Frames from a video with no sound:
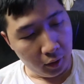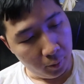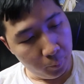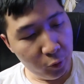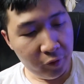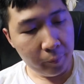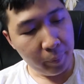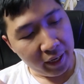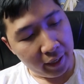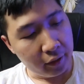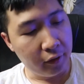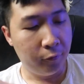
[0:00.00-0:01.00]
moving
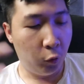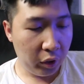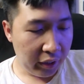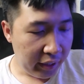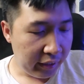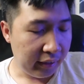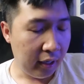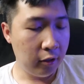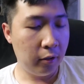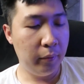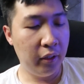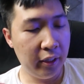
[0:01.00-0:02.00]
back, a
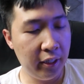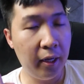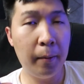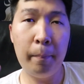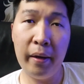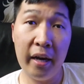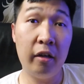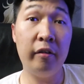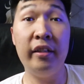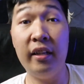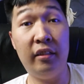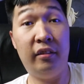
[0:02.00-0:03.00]
48,000 milliamp
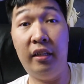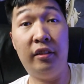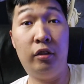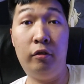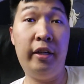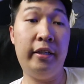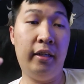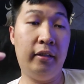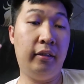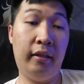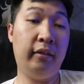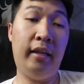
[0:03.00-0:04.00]
battery. That's great.
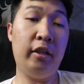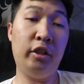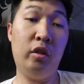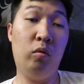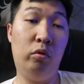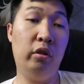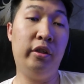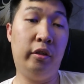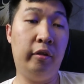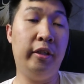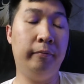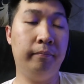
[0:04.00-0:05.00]
That's actually really
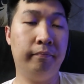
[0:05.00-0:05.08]
great.